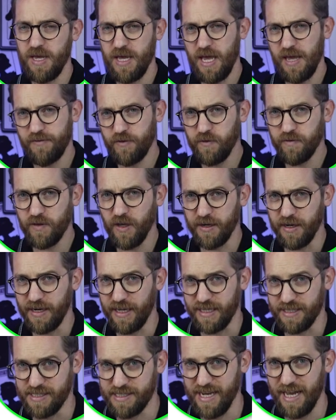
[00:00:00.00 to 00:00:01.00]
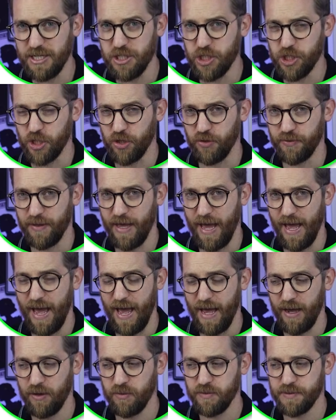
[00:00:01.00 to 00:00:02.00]
If you've done an extension on that
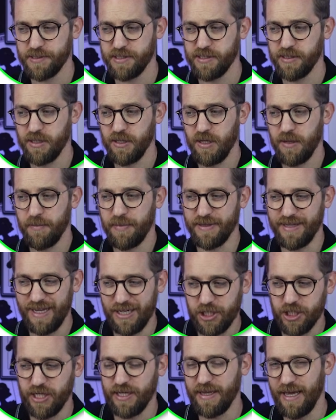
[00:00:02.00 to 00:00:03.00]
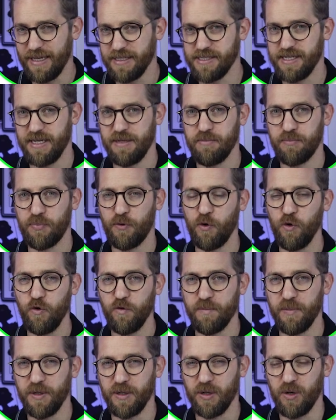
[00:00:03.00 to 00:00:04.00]
house, potentially that's an
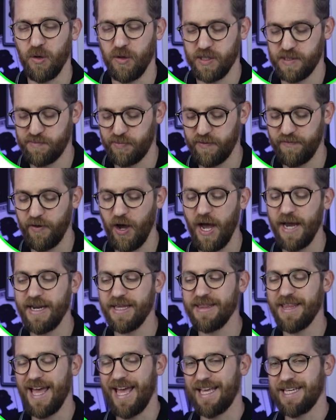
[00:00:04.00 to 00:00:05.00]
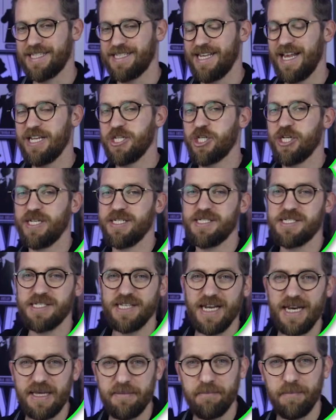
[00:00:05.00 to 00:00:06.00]
improvement cost. Providing that extension is
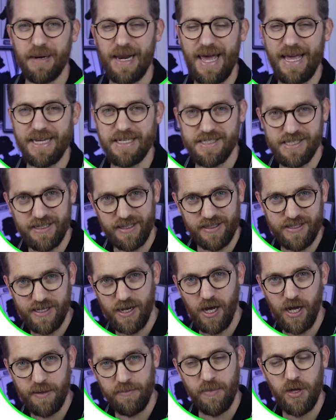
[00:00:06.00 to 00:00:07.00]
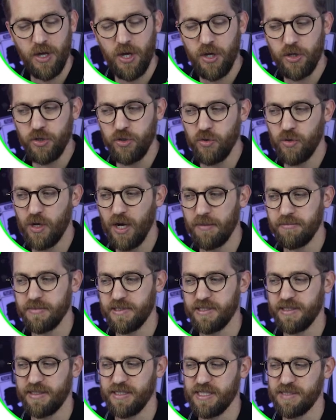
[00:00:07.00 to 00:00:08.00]
still in place at the time you come
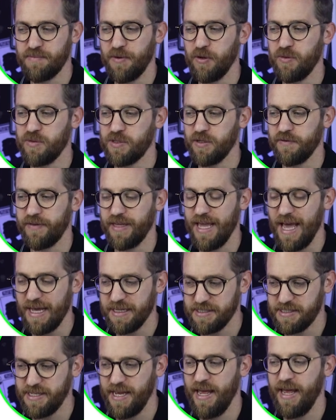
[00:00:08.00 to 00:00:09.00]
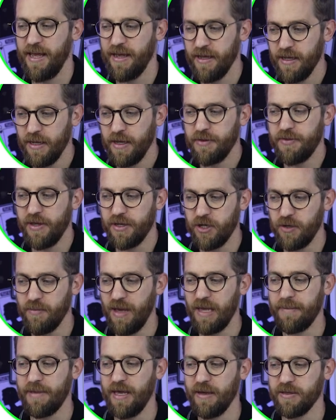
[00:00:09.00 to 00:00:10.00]
to dispose of the asset, then you
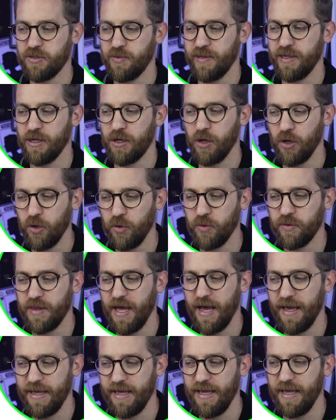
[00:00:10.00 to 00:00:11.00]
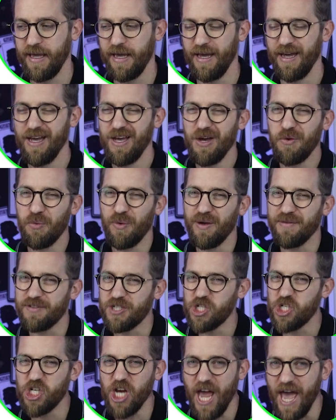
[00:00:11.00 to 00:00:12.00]
may be able to include that here. With
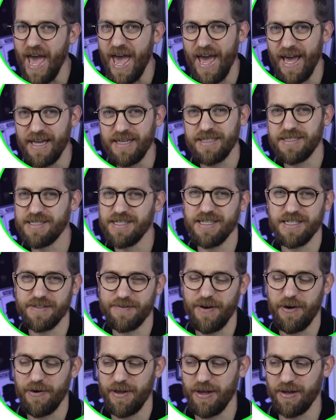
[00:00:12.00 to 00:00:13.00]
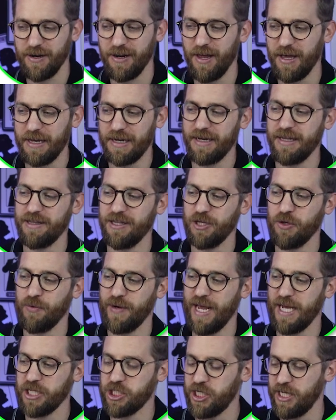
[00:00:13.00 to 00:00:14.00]
shares, it's very unlikely that you would
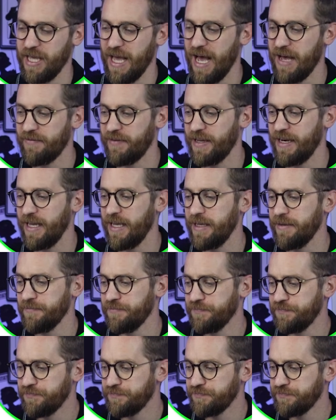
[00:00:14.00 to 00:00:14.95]
actually have any.